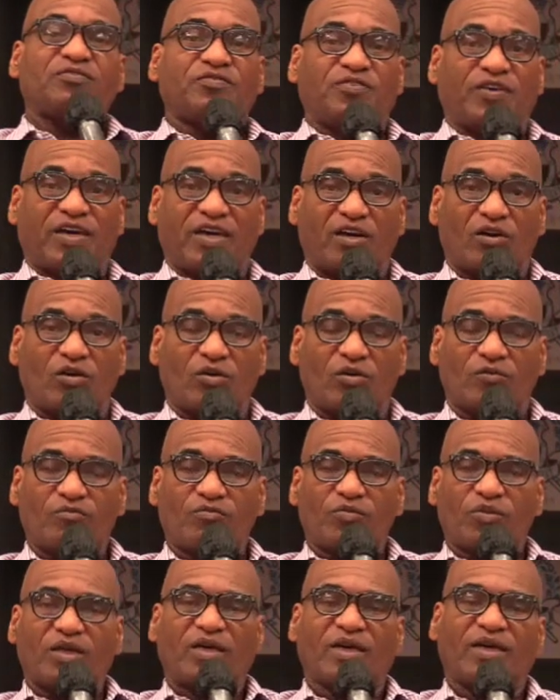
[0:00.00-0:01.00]
fell,
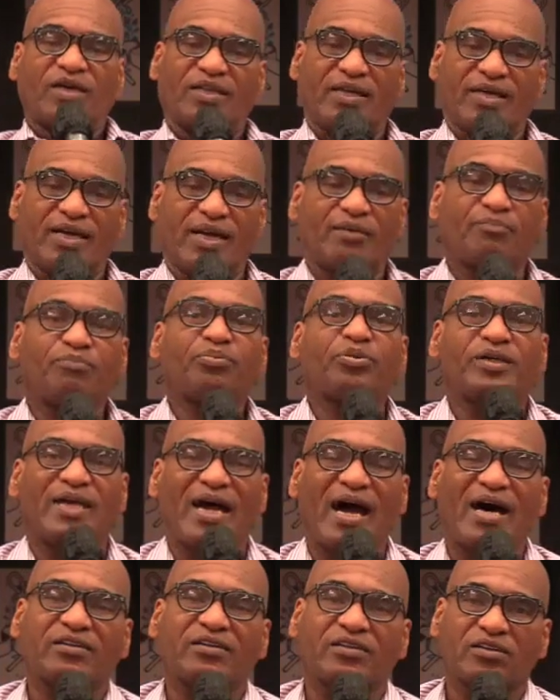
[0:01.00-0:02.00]
and they got put
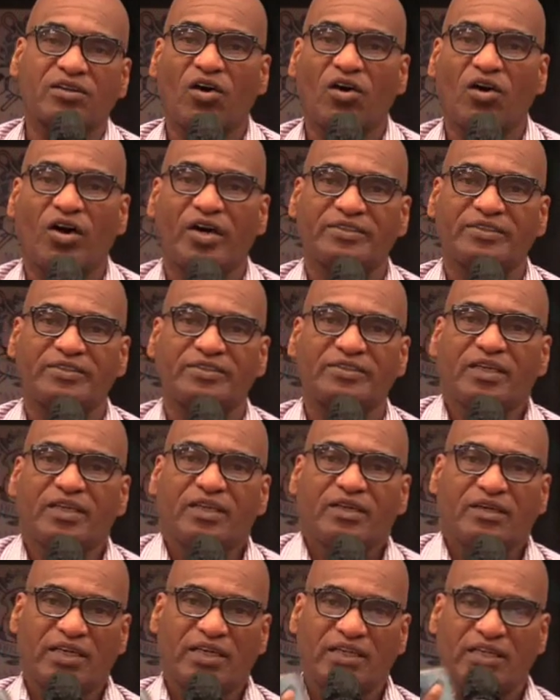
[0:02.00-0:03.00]
out of the garden,
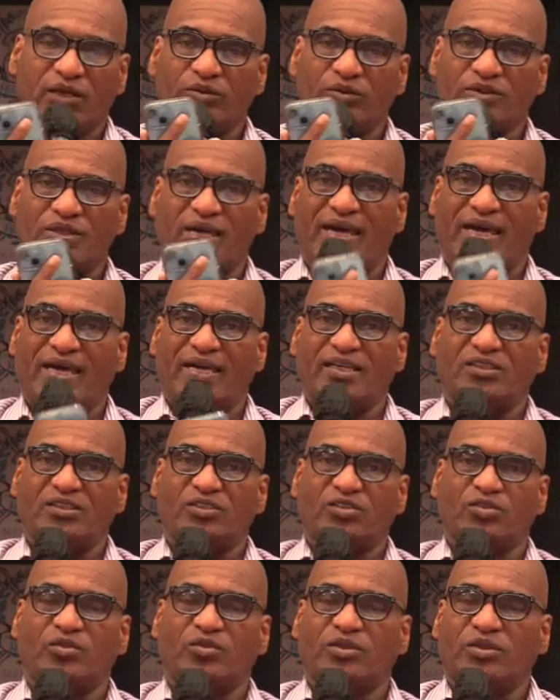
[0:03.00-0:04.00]
and there was an
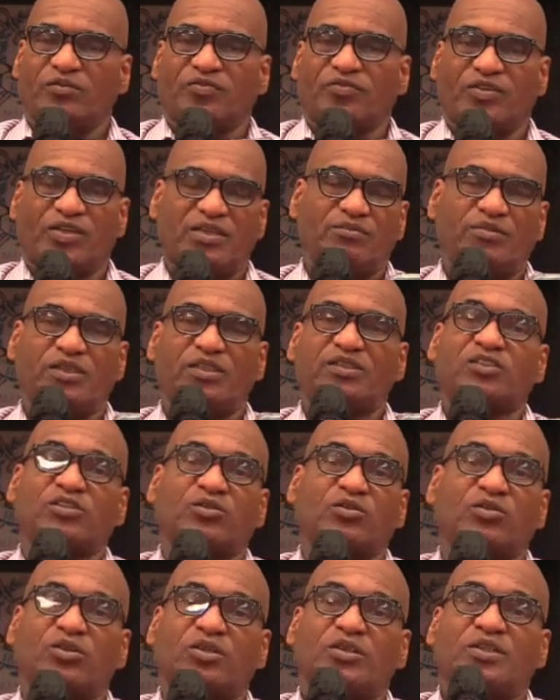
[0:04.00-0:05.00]
angel with a flaming
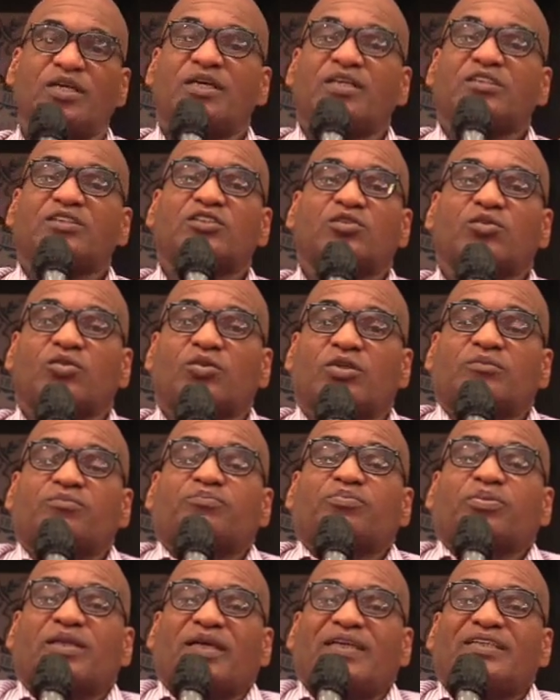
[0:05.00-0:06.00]
sword
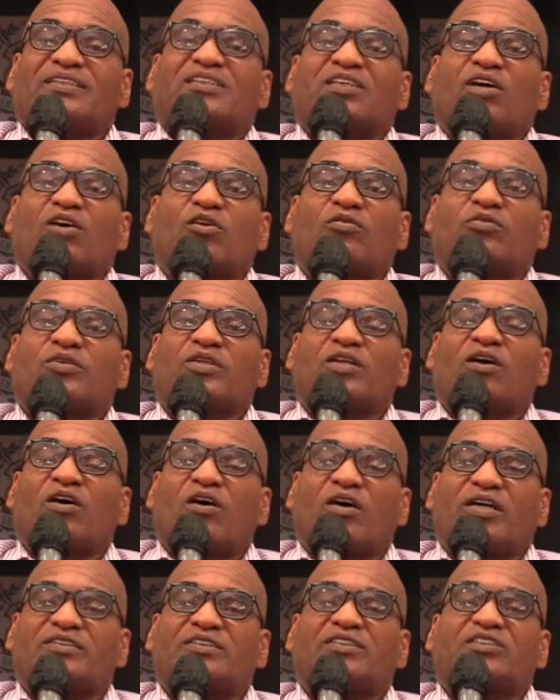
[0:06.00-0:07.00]
placed over the
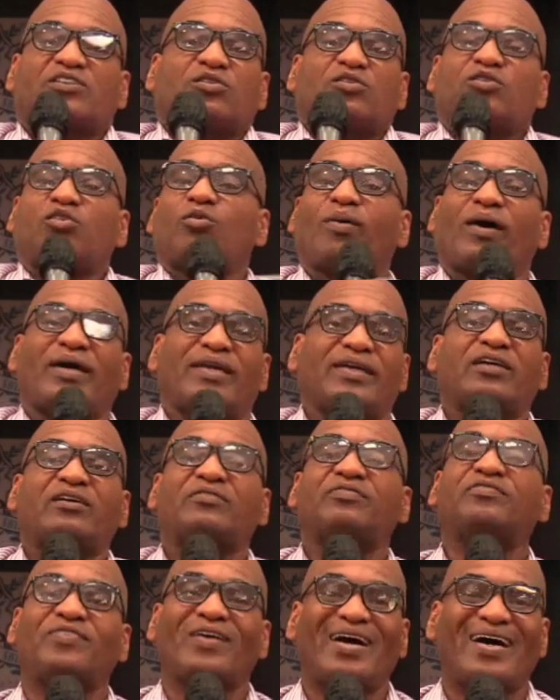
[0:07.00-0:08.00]
garden so nobody could
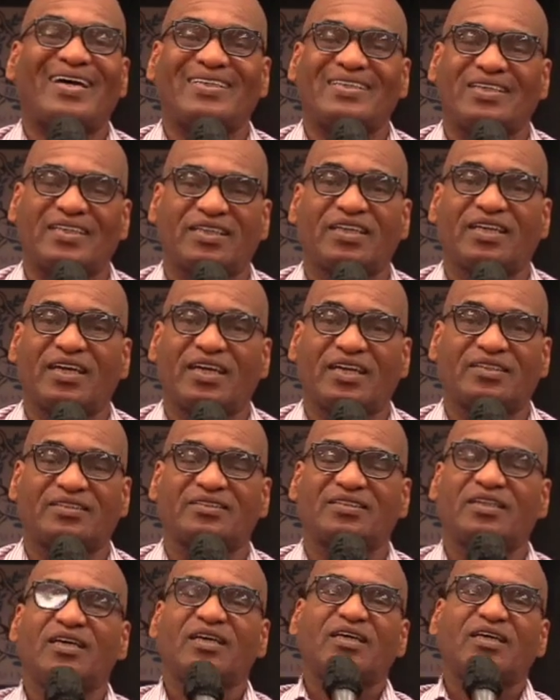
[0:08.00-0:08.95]
find it again.